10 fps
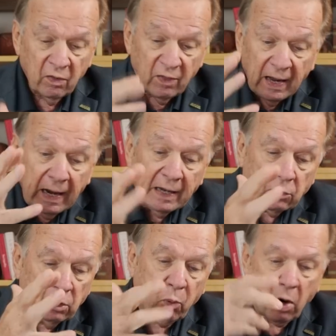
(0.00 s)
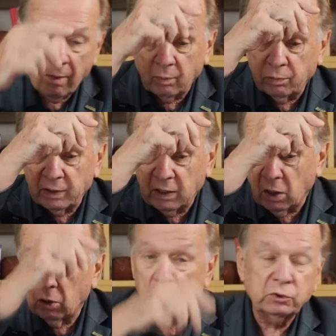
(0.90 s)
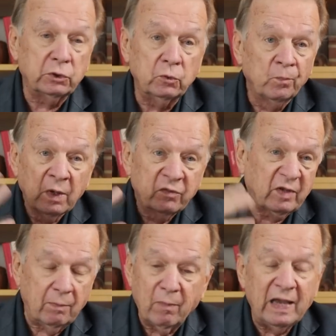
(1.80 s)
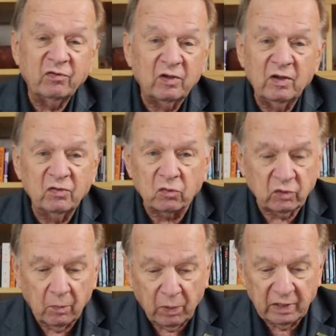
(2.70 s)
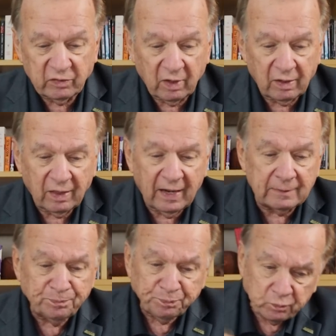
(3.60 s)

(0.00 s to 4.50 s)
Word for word: Then I could probably go to, say, Macy's or someplace like that,